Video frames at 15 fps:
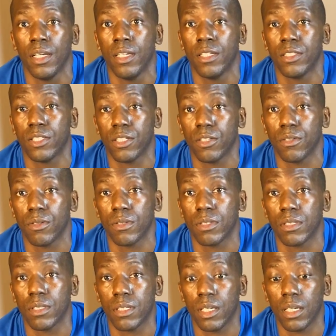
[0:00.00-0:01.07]
So
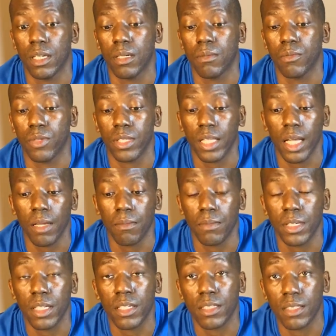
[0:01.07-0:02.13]
with that
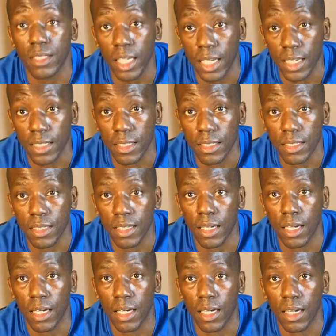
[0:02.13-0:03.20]
being said,
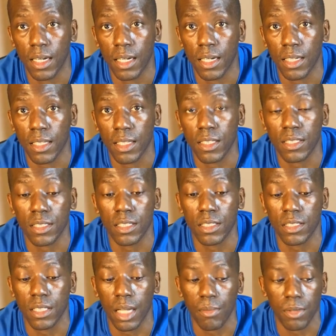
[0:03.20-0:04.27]
this
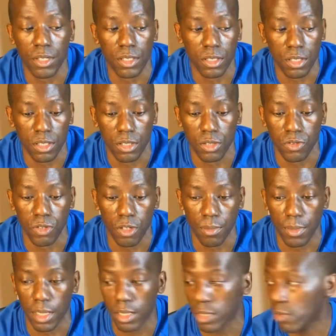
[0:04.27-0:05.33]
topic is going to just talk
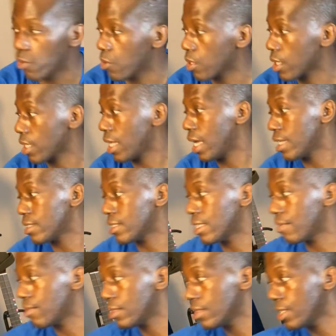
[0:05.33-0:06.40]
about the classes I've
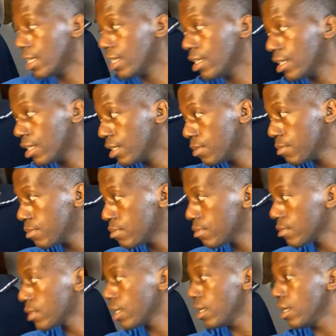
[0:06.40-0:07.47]
been taking.
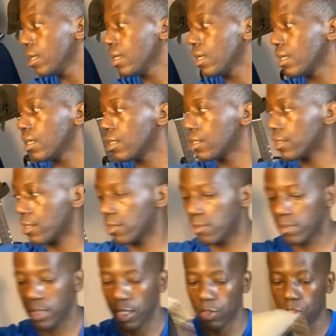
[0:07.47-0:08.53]
So
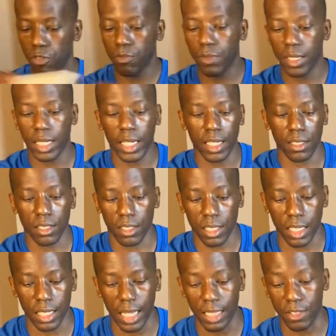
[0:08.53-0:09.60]
in order for me to get,
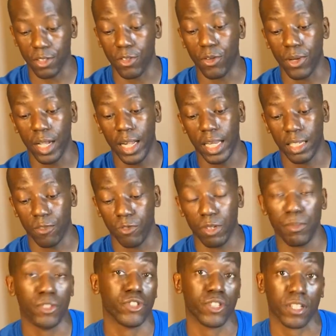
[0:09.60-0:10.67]
I had to go ahead and
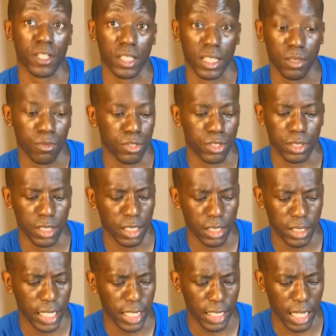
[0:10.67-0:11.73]
rematriculate, which didn't
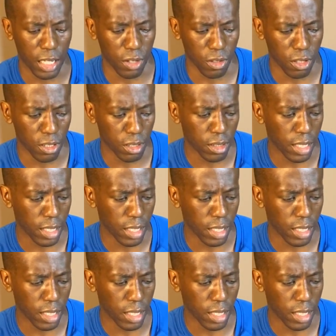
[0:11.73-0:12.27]
take that long.